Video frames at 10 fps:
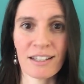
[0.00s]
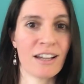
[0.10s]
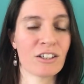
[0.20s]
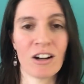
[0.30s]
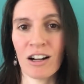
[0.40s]

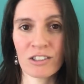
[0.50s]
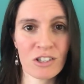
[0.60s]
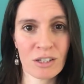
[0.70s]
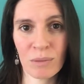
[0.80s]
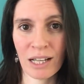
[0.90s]
done or
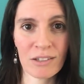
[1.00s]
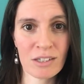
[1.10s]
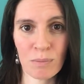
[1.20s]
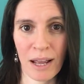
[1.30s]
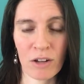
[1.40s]
honors someone
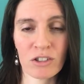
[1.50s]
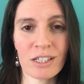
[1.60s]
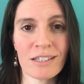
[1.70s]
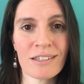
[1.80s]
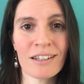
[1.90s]
else's
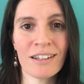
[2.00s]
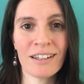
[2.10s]
boundaries